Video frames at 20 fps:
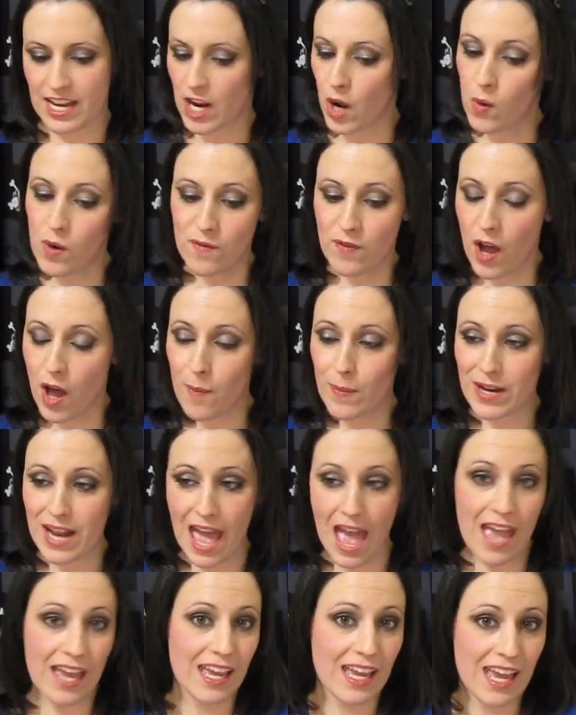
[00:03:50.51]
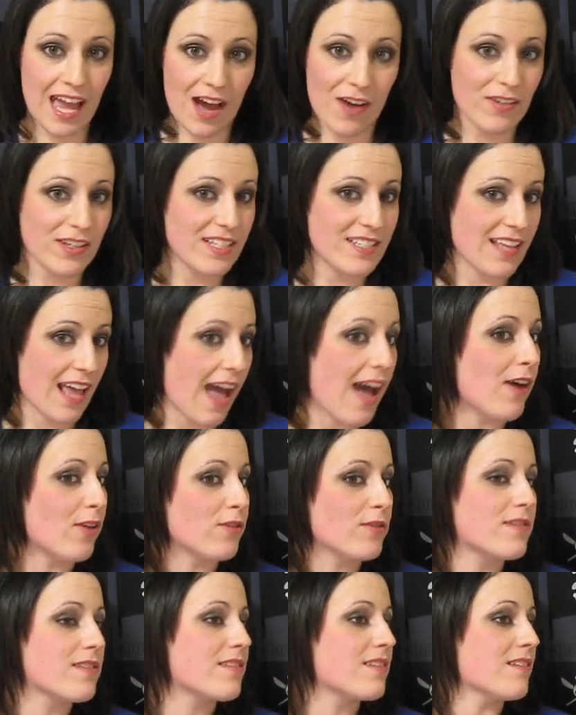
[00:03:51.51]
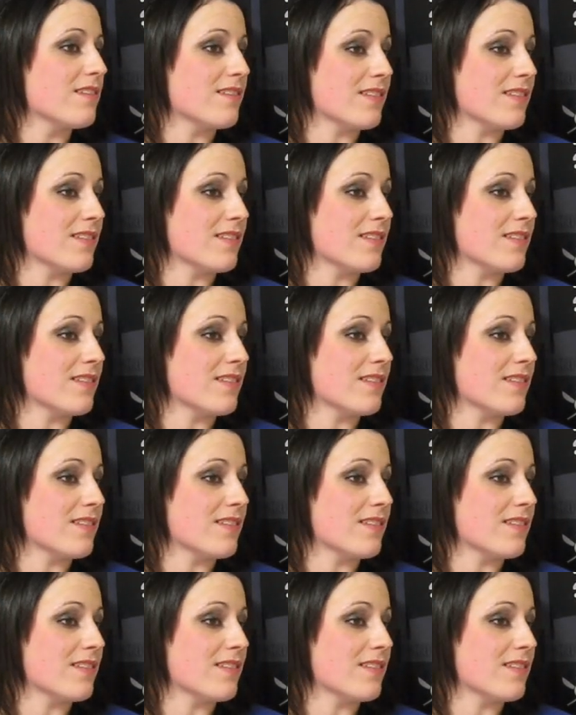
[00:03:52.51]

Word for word: I know we've all been hanging out in his house.